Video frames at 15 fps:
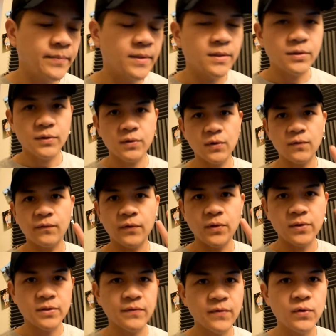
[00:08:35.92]
So for
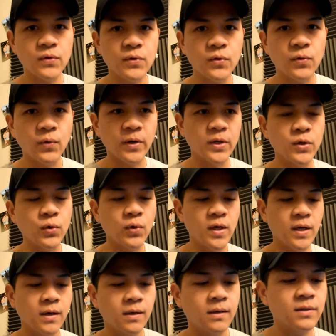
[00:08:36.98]
those of you who are new
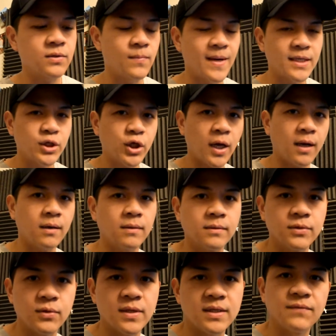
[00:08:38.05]
here to my channel,
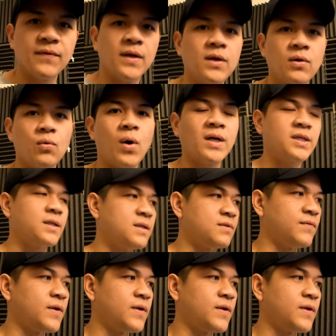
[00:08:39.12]
to this video, watching this